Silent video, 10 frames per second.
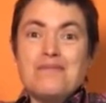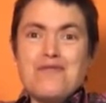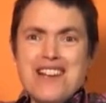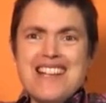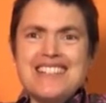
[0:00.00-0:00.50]

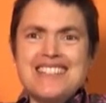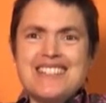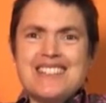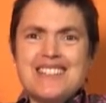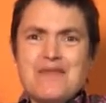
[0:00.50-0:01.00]

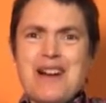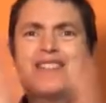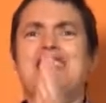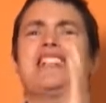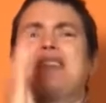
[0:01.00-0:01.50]
Brilliant. Well
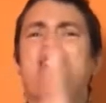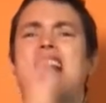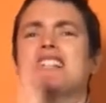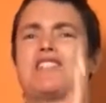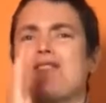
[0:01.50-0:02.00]
done. Give your
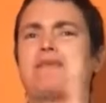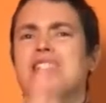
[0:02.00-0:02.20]
hands a rub